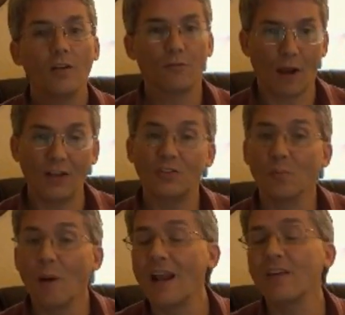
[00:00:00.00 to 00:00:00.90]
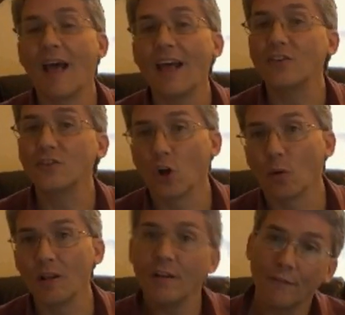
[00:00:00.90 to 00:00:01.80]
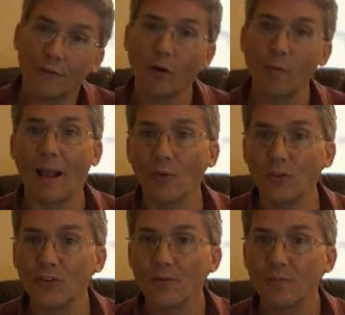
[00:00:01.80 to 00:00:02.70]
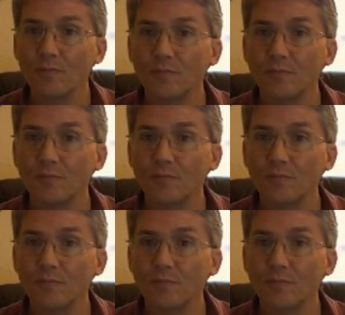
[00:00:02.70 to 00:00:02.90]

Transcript: France might have asked Germany for a bounce.